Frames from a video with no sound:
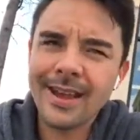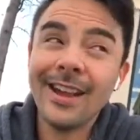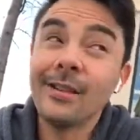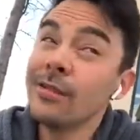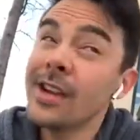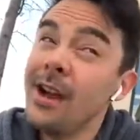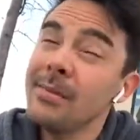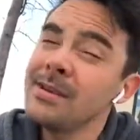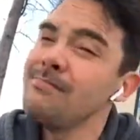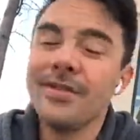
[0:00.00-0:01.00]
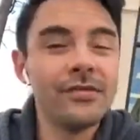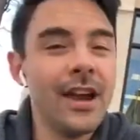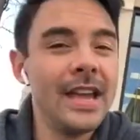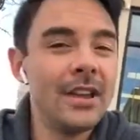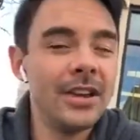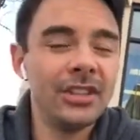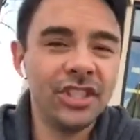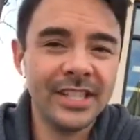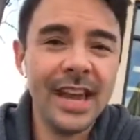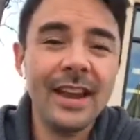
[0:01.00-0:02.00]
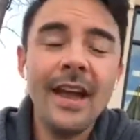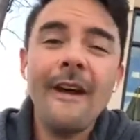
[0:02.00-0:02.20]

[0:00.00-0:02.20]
I know they're coming, but they're not here just yet.